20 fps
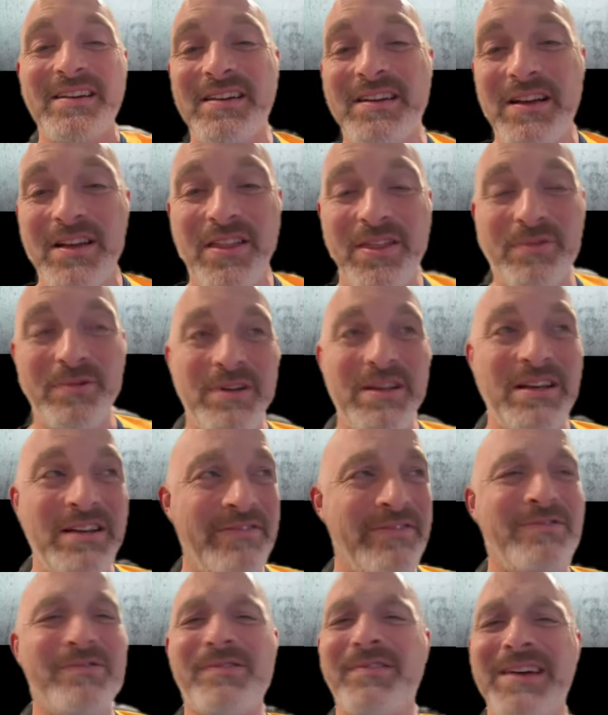3,
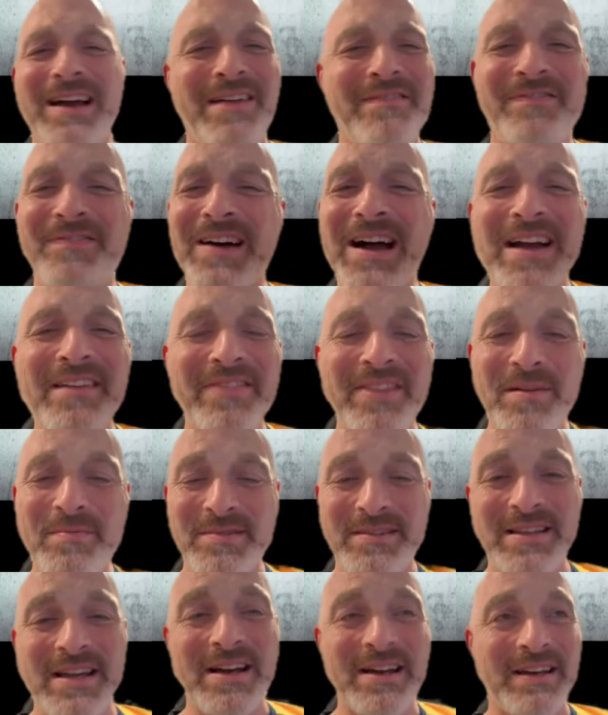4, 5 thumbs
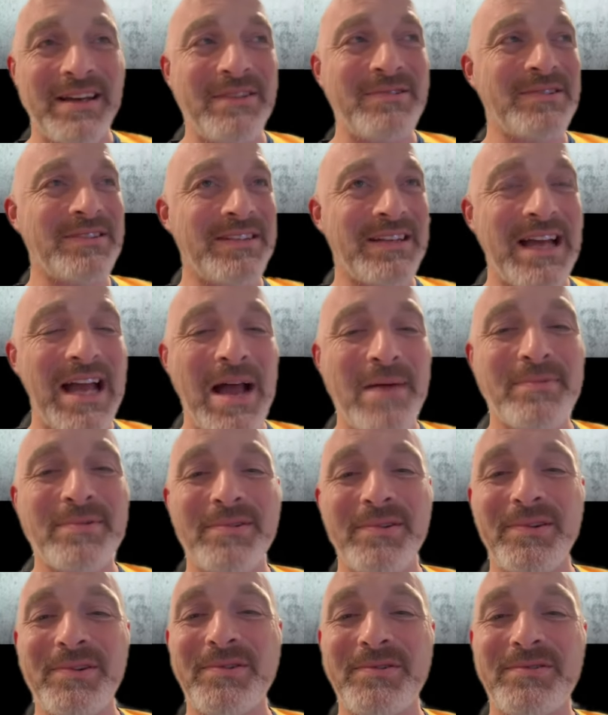down. It was an
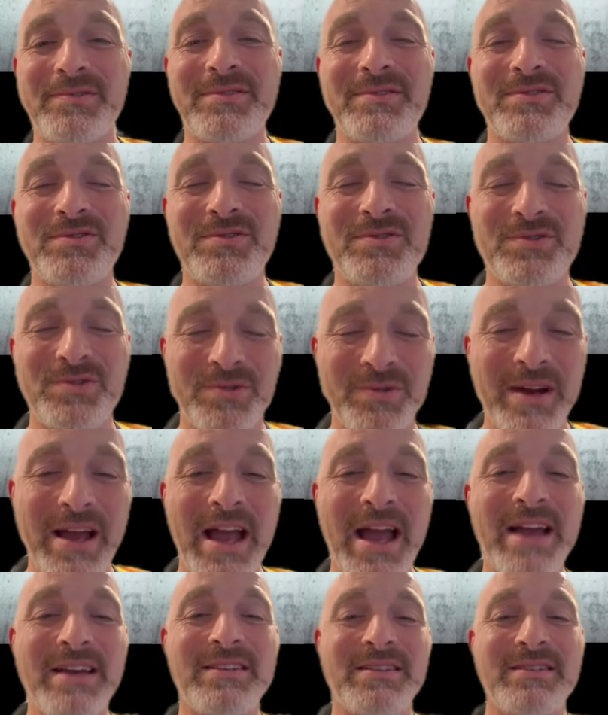absolute
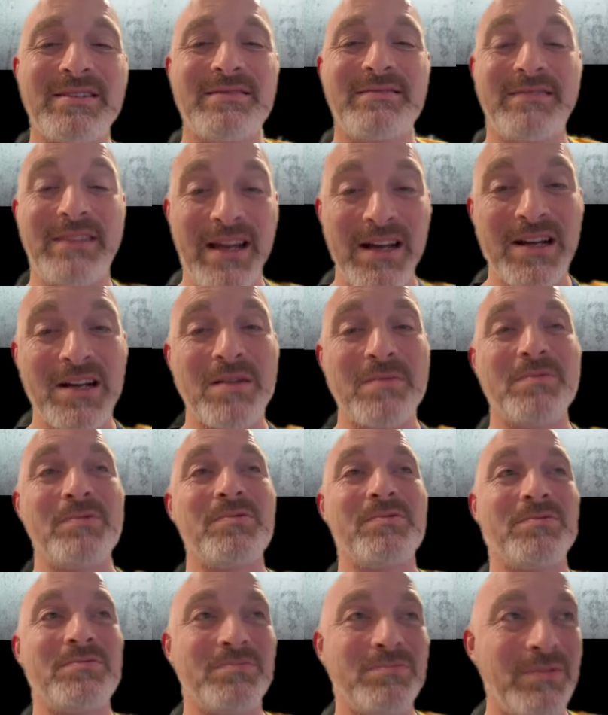trash,
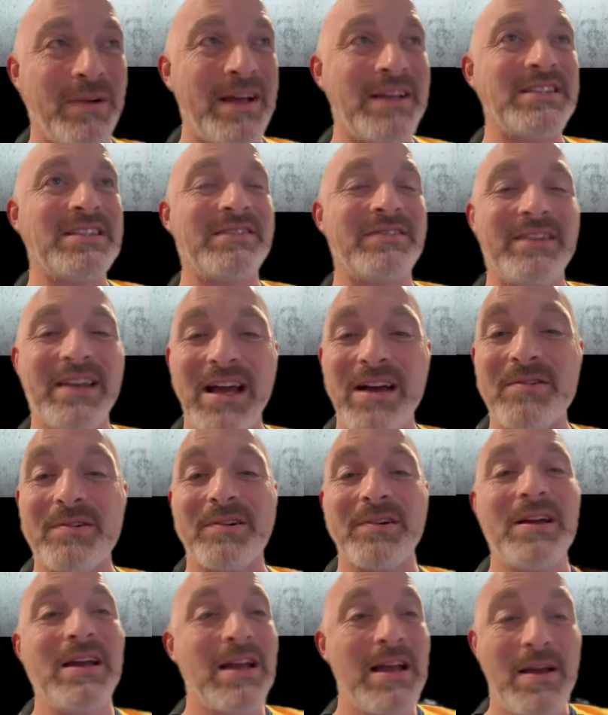terrible waste of an hour.
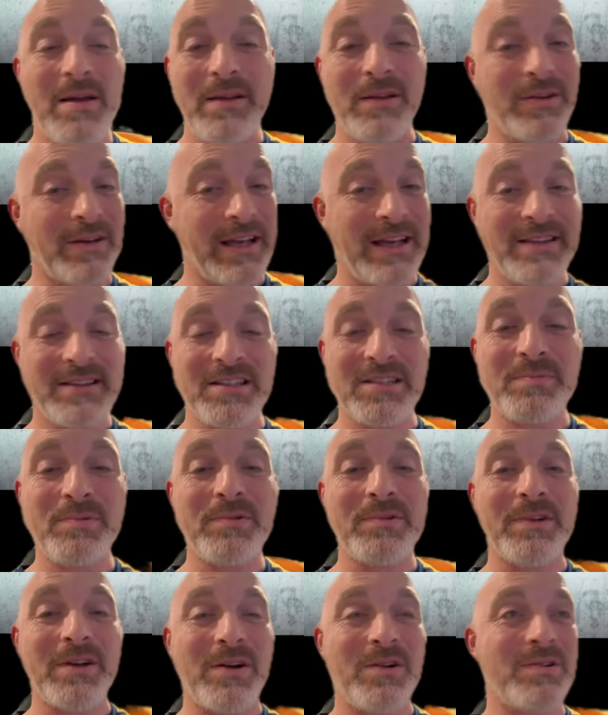Look, at this
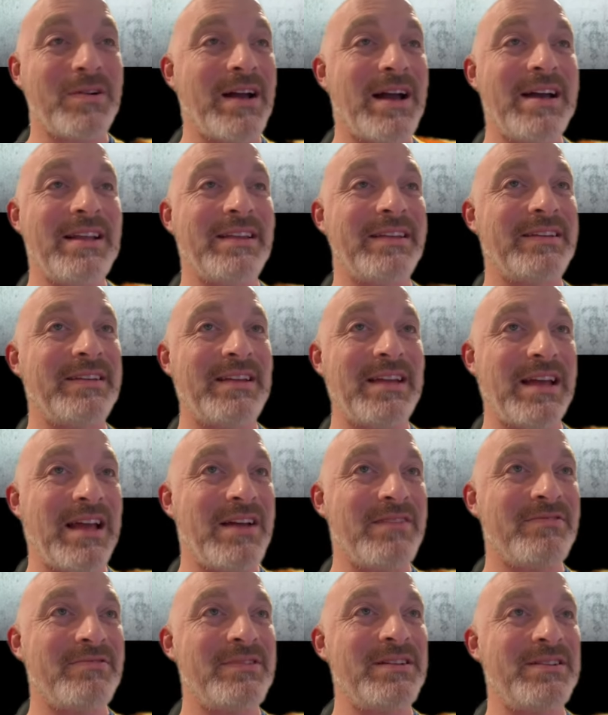point, Oak Island
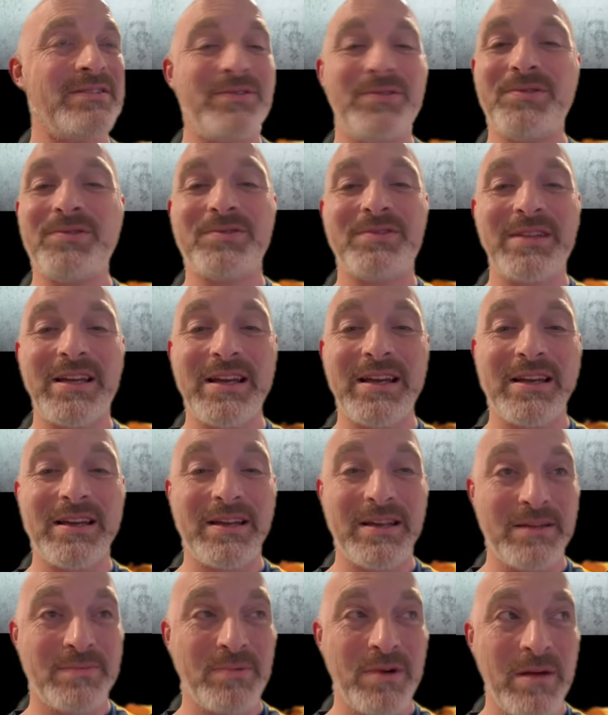every Tuesday
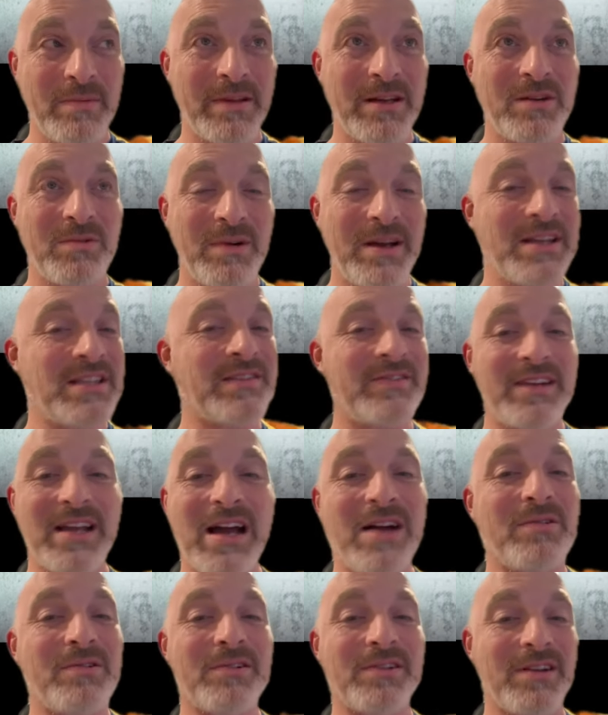is probably a waste of an
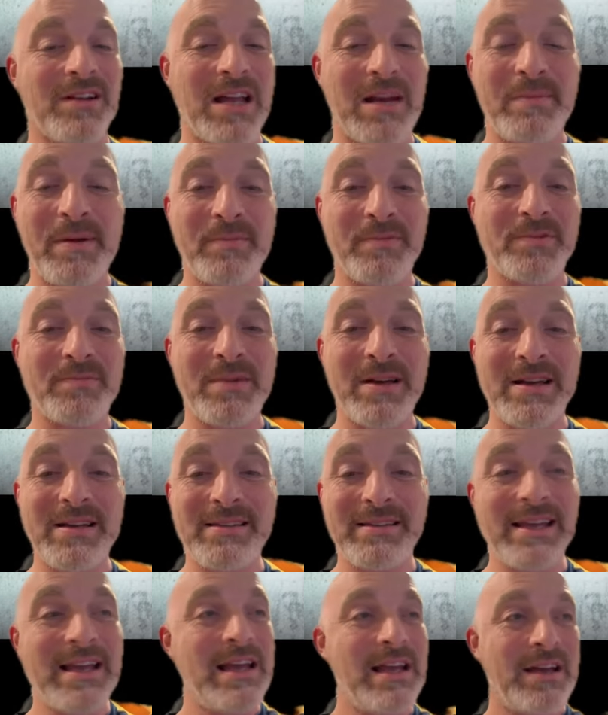hour in a lot of people's minds.
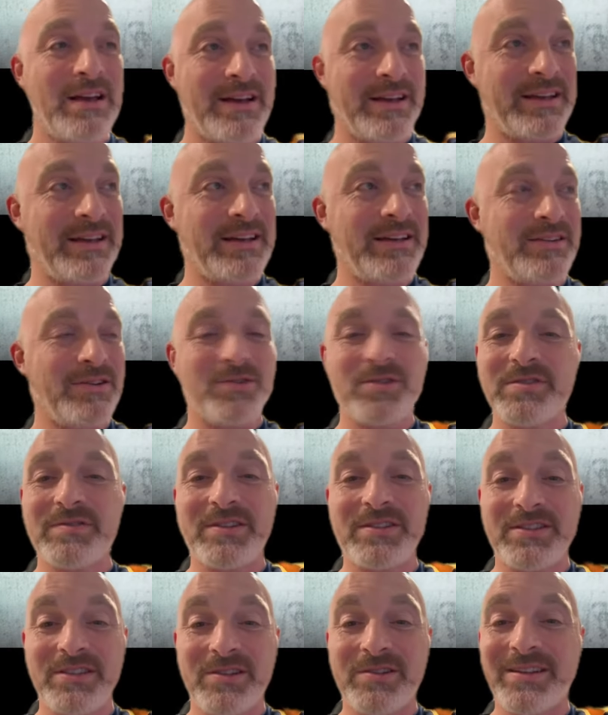Again, those of us
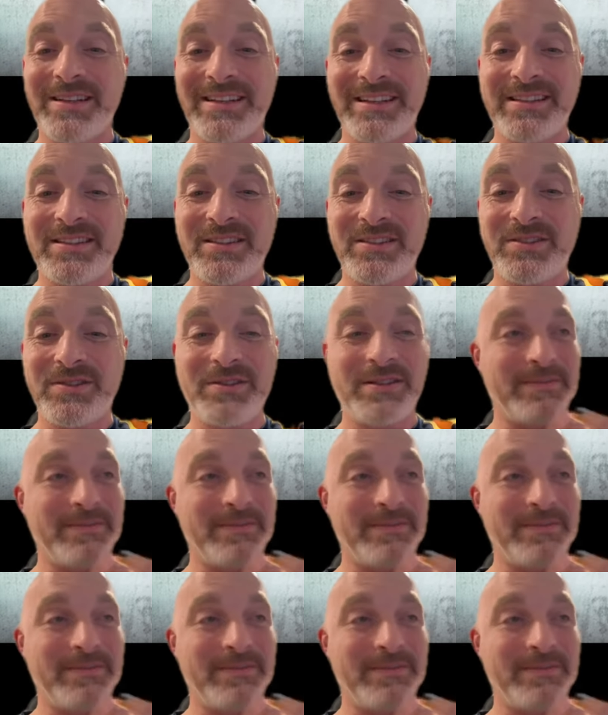that are addicted to it,